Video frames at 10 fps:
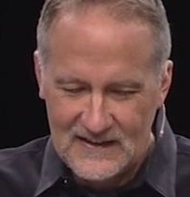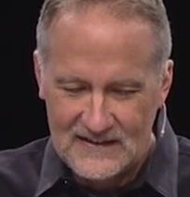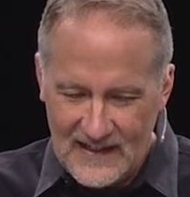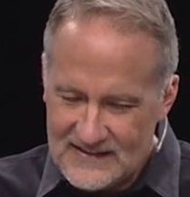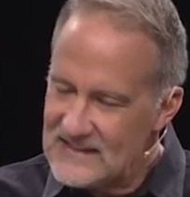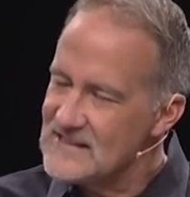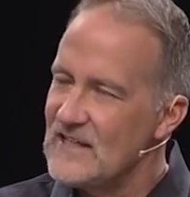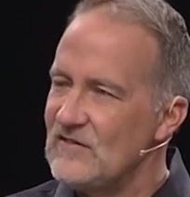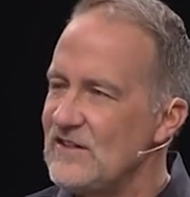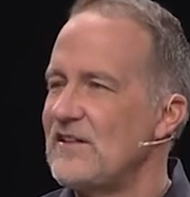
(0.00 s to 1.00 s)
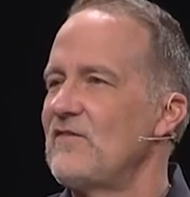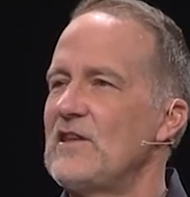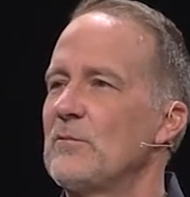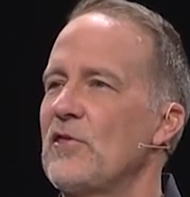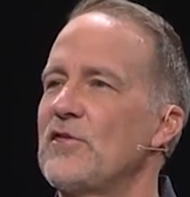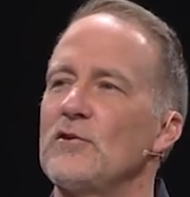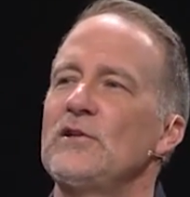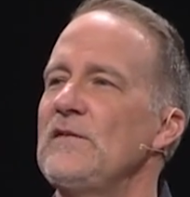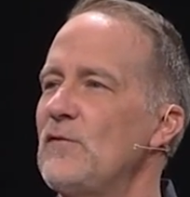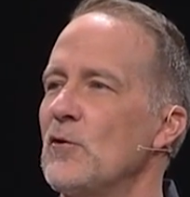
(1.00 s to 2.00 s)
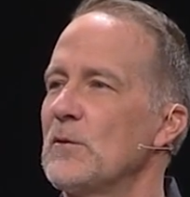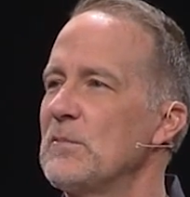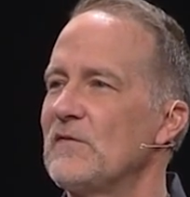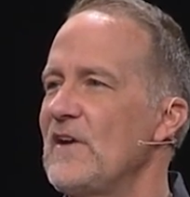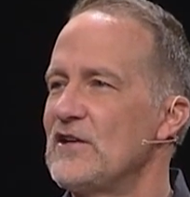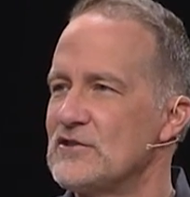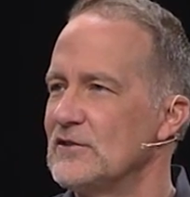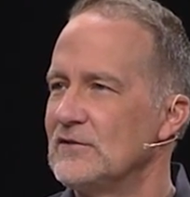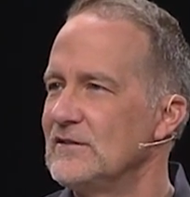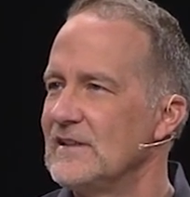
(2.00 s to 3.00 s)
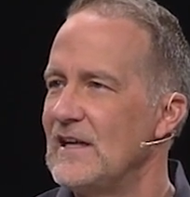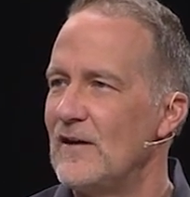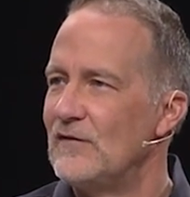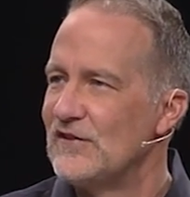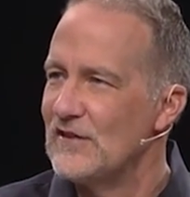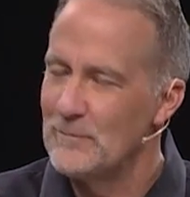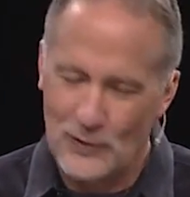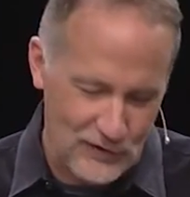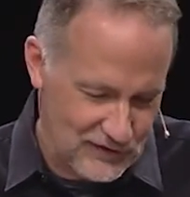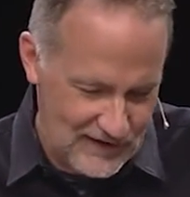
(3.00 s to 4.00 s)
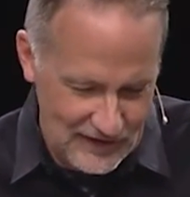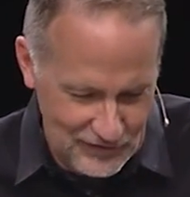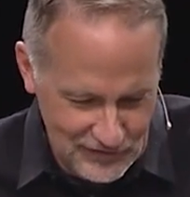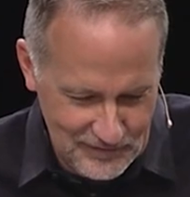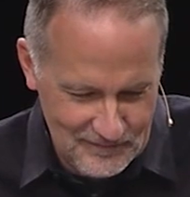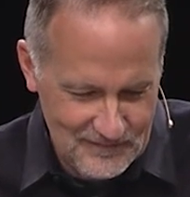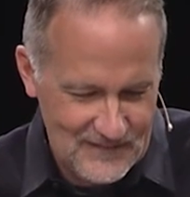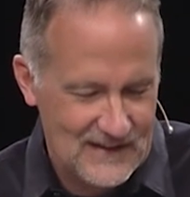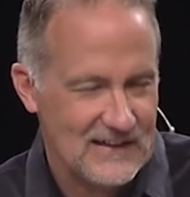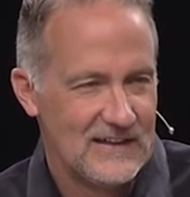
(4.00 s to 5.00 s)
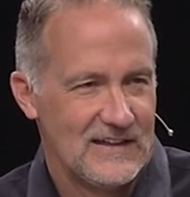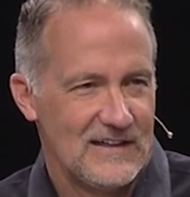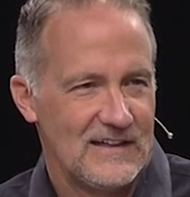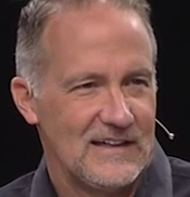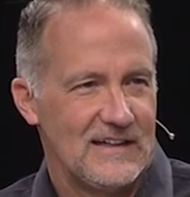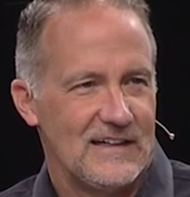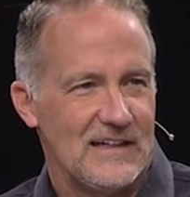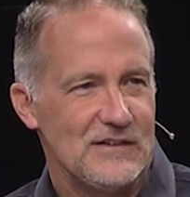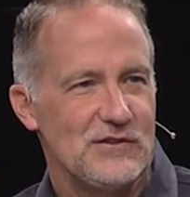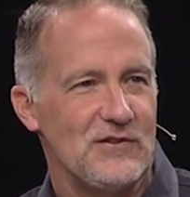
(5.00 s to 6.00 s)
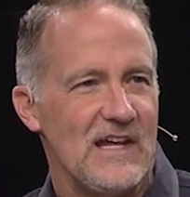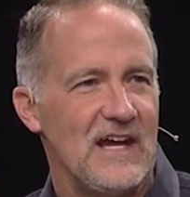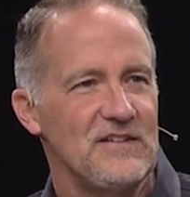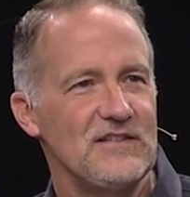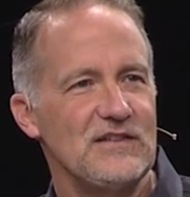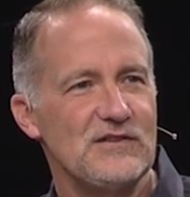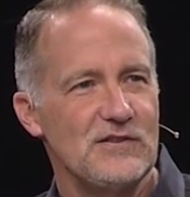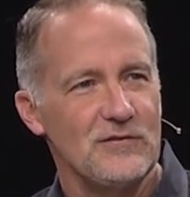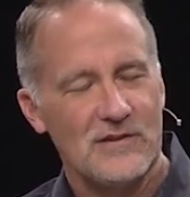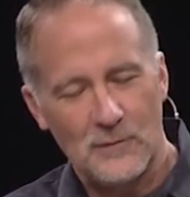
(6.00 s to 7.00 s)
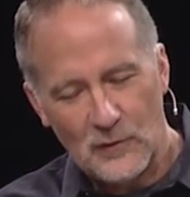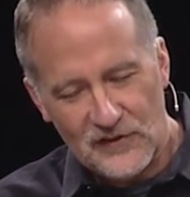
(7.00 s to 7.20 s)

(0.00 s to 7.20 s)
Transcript: 1977, there were 34 professional Elvis impersonators. In 2002, there were